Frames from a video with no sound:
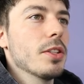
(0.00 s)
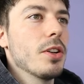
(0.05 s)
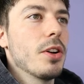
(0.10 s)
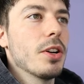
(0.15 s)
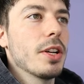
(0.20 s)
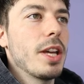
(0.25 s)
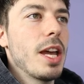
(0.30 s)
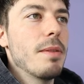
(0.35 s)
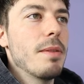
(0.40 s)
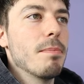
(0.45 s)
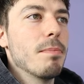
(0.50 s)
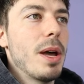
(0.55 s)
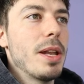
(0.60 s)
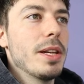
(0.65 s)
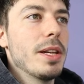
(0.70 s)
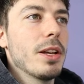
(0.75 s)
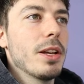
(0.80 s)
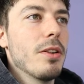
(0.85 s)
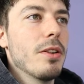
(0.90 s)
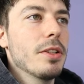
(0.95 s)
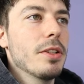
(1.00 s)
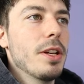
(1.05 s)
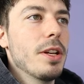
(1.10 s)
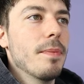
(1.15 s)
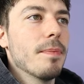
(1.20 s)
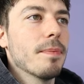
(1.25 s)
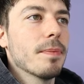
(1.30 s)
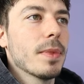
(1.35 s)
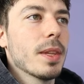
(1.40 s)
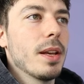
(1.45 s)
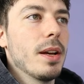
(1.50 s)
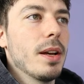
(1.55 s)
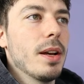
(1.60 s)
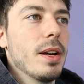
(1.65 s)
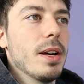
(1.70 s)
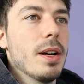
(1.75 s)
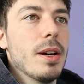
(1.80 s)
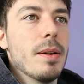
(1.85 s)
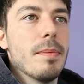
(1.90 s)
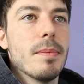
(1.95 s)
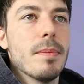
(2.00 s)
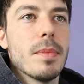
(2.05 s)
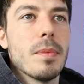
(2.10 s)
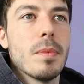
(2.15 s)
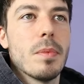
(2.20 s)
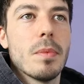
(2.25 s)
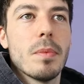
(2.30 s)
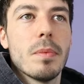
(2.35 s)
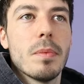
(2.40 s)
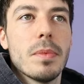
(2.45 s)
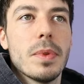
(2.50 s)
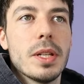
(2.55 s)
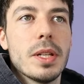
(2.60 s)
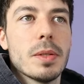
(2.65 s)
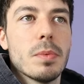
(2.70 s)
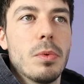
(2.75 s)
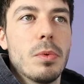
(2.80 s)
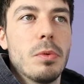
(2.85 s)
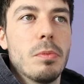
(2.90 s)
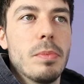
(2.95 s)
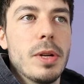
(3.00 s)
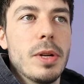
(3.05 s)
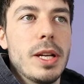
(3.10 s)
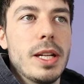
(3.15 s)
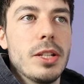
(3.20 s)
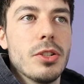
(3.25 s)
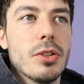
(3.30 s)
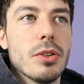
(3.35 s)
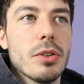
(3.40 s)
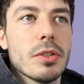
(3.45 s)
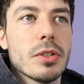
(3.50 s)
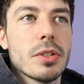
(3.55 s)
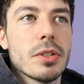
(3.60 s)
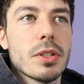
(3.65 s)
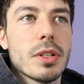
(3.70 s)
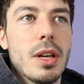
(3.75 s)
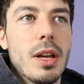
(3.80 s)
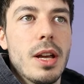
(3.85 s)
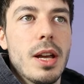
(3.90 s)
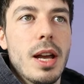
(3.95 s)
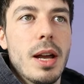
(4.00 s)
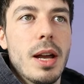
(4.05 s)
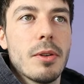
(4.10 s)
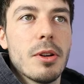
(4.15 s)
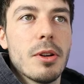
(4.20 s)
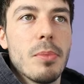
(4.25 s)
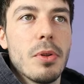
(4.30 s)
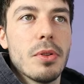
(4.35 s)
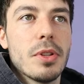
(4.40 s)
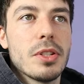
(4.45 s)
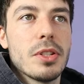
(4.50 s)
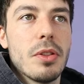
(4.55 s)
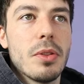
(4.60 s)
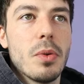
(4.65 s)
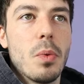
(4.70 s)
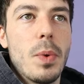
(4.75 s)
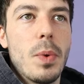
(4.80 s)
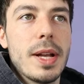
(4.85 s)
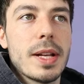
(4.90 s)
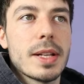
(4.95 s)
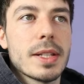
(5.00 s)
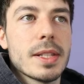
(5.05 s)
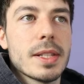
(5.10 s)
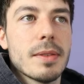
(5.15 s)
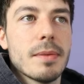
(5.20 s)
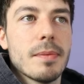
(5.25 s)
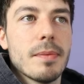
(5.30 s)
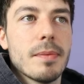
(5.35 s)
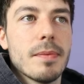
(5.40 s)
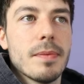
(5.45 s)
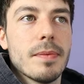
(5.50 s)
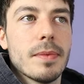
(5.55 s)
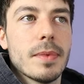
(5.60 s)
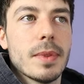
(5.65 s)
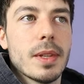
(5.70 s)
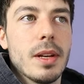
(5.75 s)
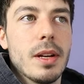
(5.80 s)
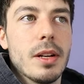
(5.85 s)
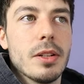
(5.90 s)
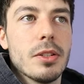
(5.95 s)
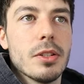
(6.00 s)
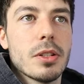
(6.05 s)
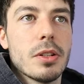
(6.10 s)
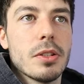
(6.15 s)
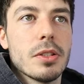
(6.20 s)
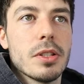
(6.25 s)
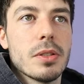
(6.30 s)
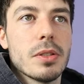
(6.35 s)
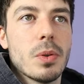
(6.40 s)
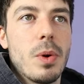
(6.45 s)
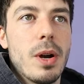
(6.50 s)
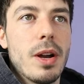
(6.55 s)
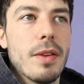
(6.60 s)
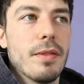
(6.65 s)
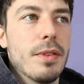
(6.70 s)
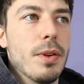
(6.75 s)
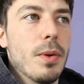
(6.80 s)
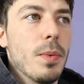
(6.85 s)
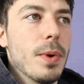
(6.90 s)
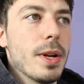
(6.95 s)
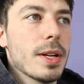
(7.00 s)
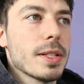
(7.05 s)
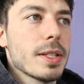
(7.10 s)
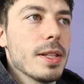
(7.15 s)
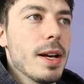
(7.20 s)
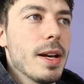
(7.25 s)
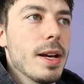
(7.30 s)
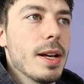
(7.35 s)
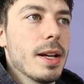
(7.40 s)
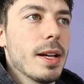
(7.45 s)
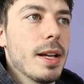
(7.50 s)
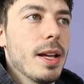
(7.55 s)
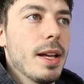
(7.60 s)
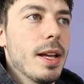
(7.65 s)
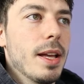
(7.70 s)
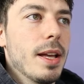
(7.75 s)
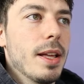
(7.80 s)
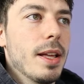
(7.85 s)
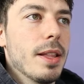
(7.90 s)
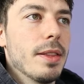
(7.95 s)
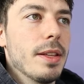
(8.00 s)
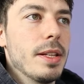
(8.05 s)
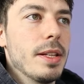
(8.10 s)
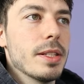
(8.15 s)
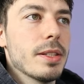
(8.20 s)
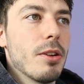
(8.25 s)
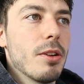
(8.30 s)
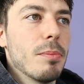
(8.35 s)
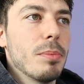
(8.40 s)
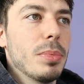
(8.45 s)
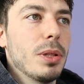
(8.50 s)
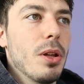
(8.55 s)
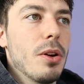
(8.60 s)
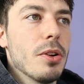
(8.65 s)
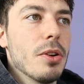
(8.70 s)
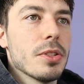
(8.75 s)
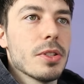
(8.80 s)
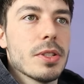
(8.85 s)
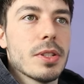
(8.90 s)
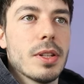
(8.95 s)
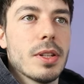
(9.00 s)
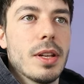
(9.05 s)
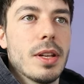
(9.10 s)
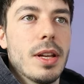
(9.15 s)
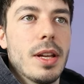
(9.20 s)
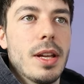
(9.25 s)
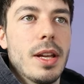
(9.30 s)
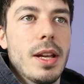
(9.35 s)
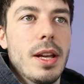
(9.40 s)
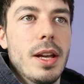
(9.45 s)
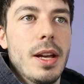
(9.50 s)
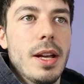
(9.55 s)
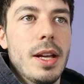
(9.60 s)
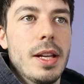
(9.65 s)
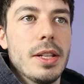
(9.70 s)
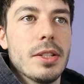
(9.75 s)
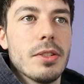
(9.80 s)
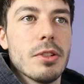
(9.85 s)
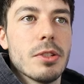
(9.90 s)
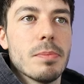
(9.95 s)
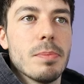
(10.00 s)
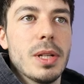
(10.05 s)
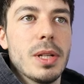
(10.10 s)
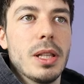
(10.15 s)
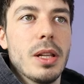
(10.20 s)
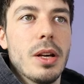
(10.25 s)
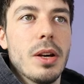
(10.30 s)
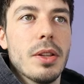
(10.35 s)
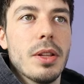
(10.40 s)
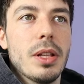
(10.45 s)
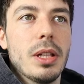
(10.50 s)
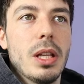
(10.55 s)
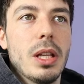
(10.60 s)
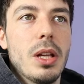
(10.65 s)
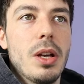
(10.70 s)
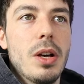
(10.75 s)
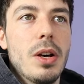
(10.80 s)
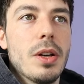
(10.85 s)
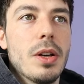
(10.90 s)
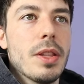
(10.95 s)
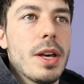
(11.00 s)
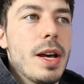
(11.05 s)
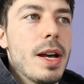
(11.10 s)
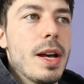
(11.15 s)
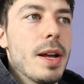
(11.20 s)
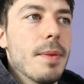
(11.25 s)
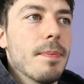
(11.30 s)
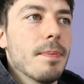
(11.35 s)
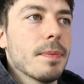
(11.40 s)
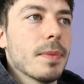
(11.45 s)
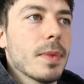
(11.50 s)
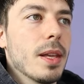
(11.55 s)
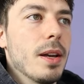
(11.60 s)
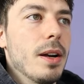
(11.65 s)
So again, pending order, this will be just, I'm going to put this on the wicks, just because there's quite a few wicks there. The stop loss is just below the low there.